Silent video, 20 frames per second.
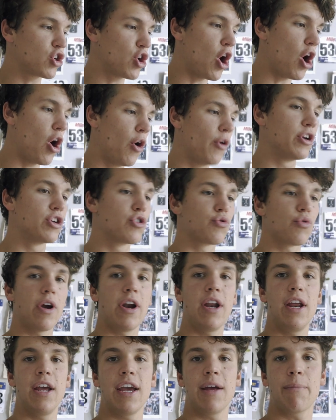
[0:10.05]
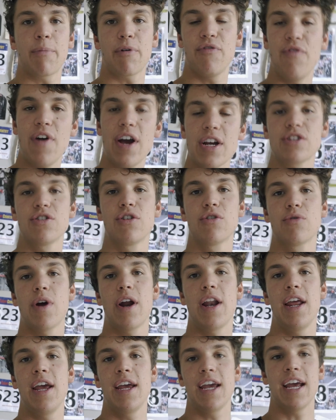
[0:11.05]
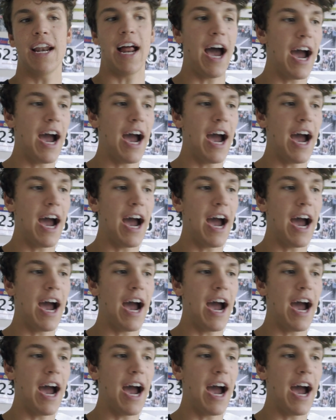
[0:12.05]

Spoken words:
college running and professional running and